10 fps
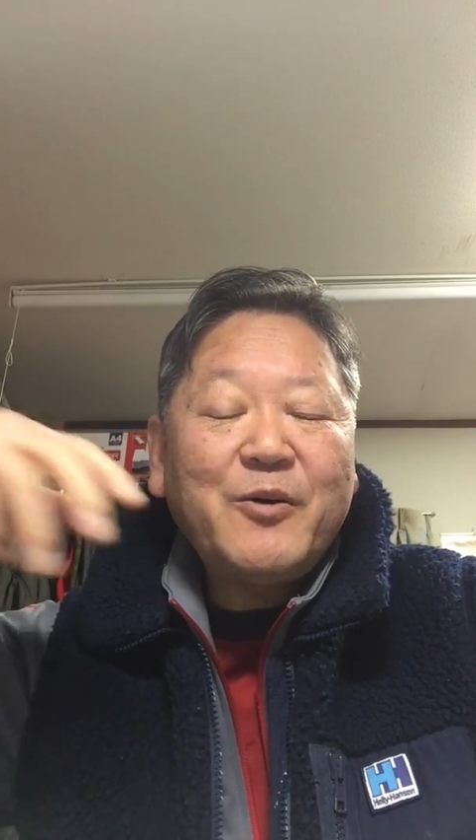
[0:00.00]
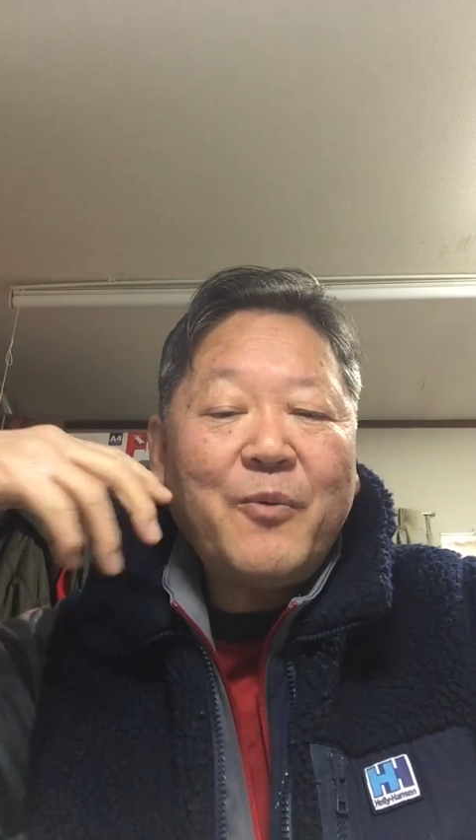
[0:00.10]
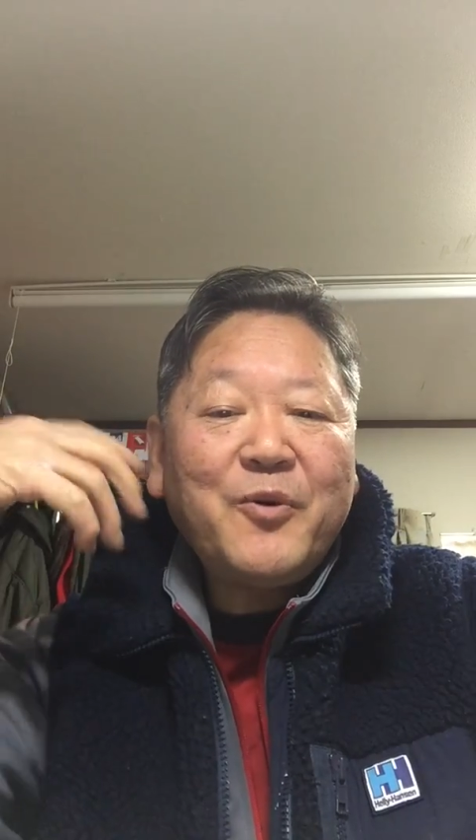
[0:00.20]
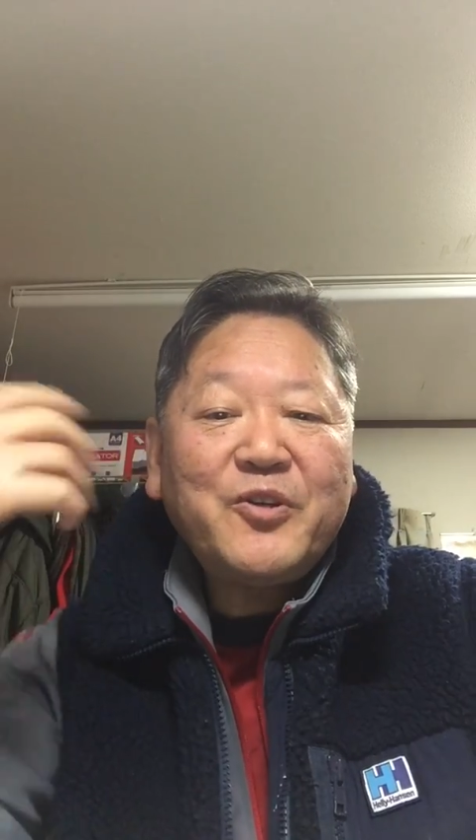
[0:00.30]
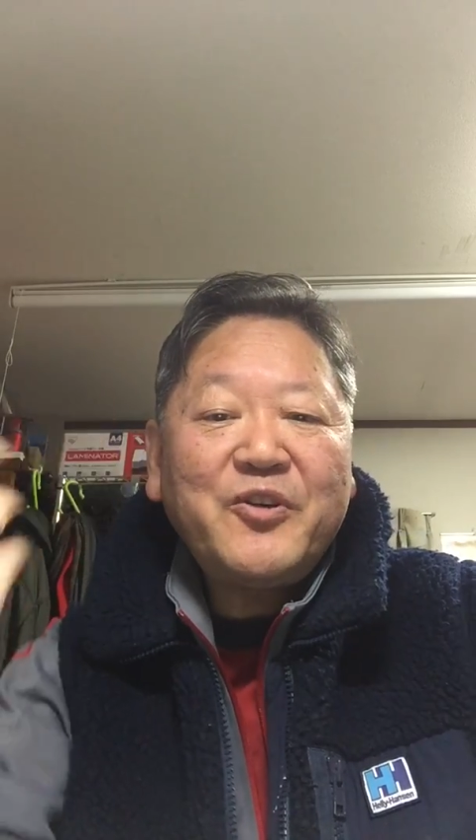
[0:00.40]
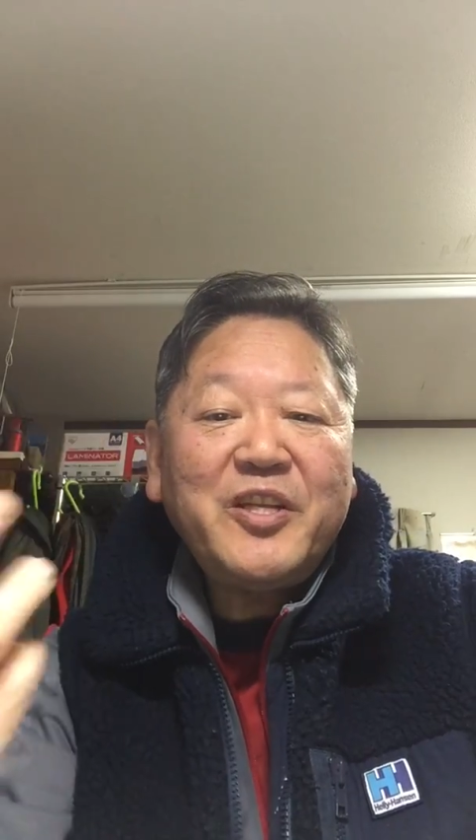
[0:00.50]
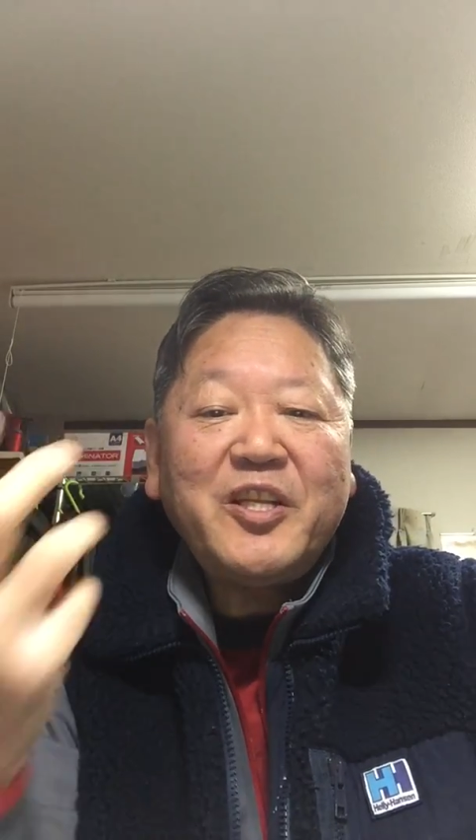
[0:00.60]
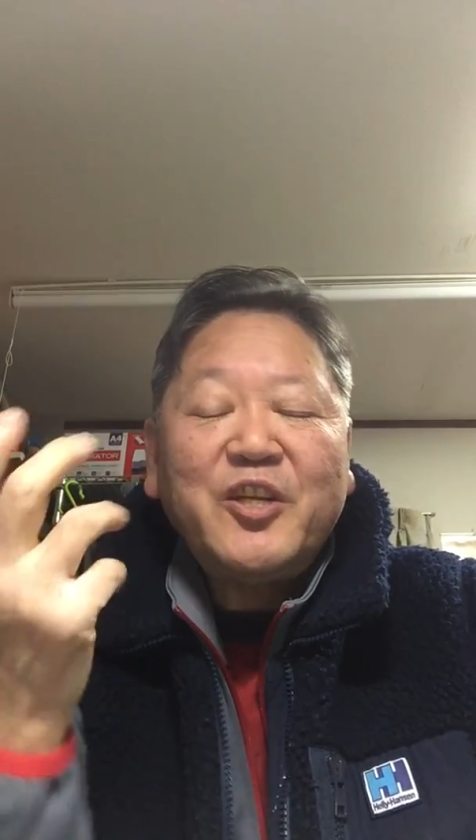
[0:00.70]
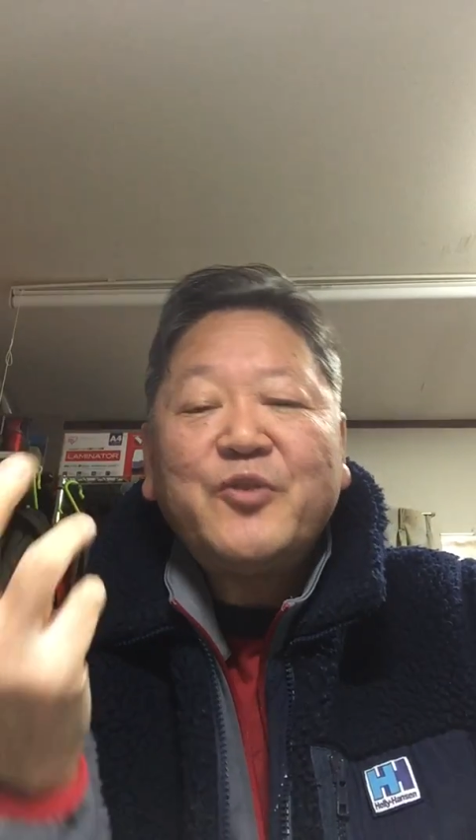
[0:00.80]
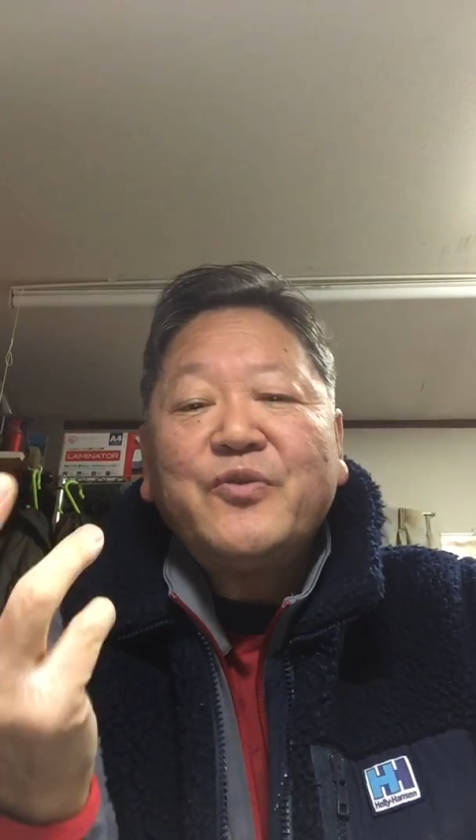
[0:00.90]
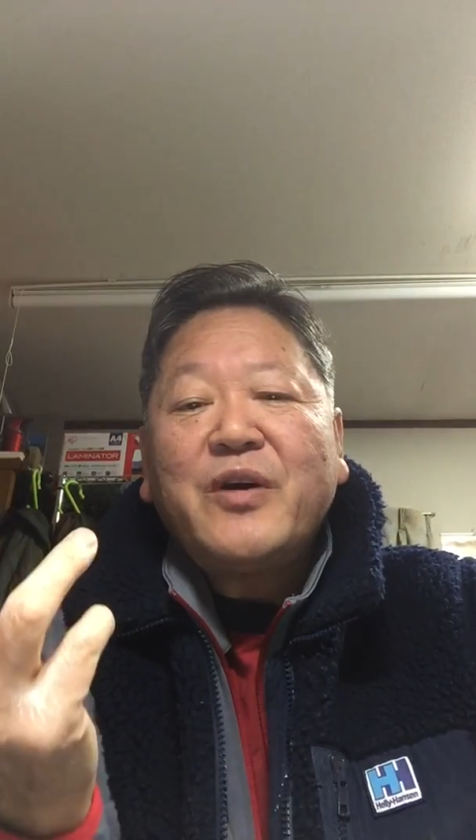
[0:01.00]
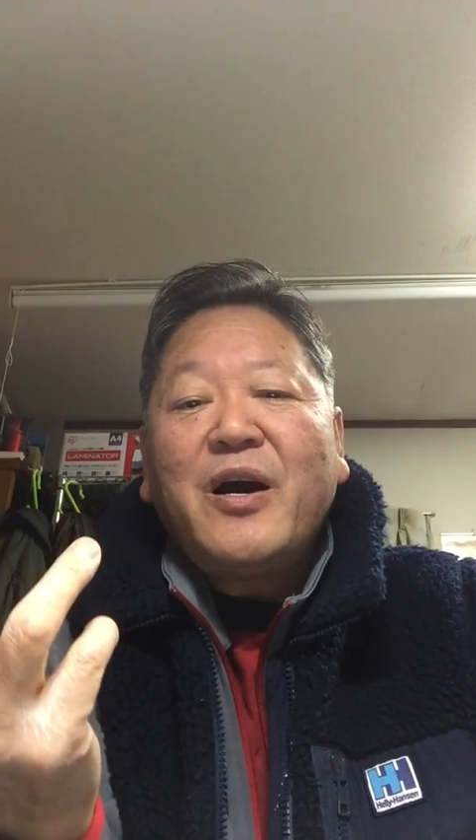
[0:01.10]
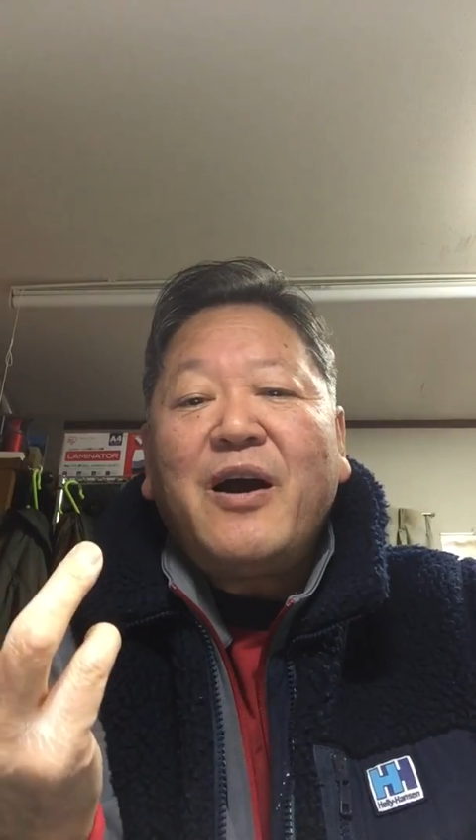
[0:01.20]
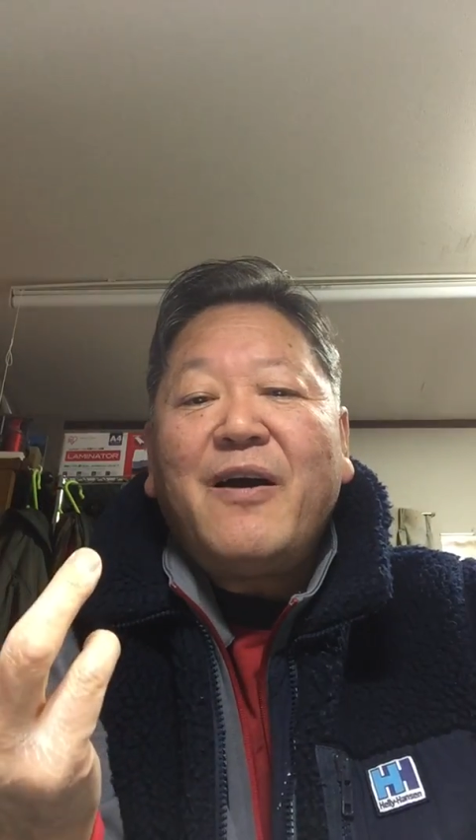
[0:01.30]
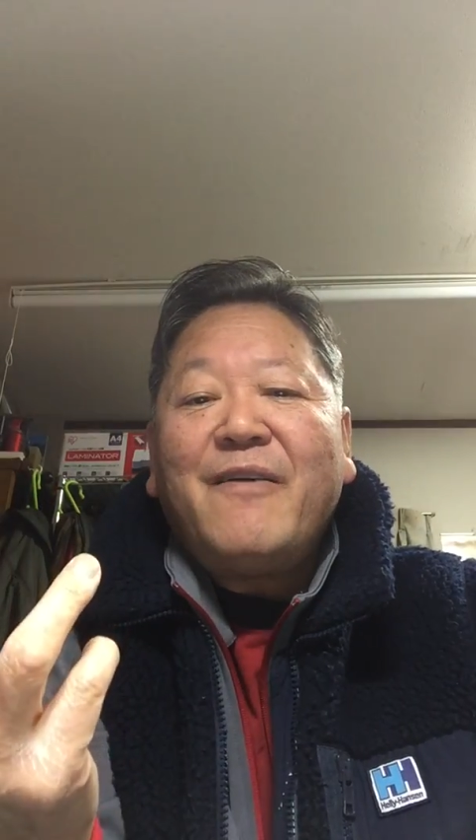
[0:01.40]
opportunity to
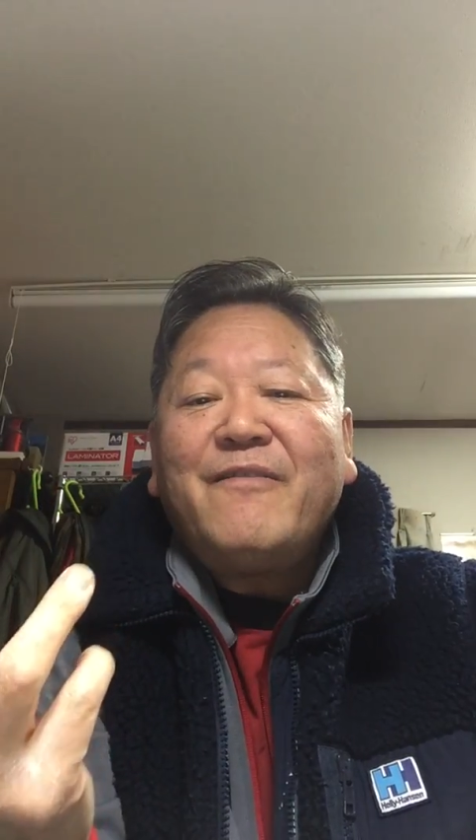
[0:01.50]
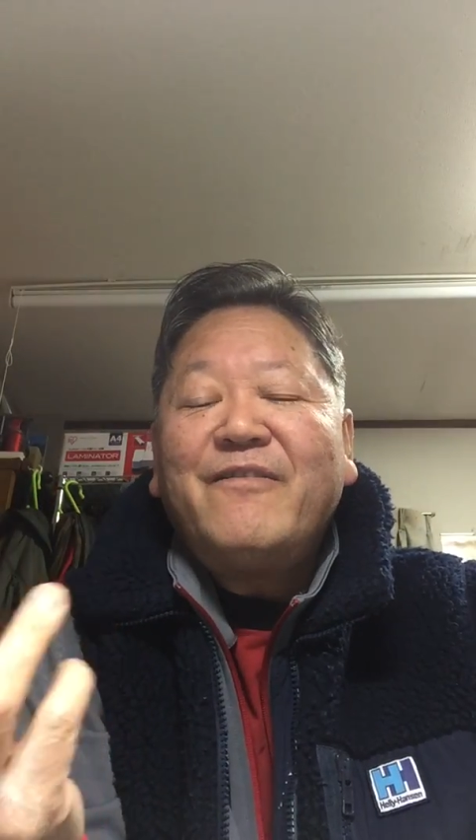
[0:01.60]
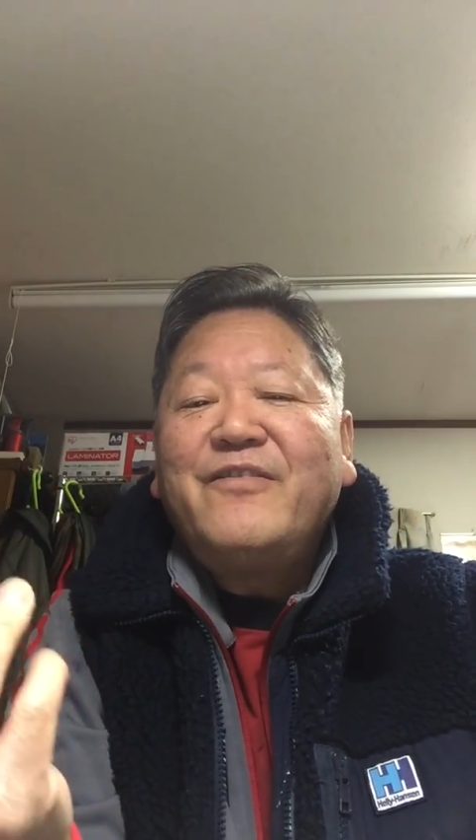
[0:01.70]
have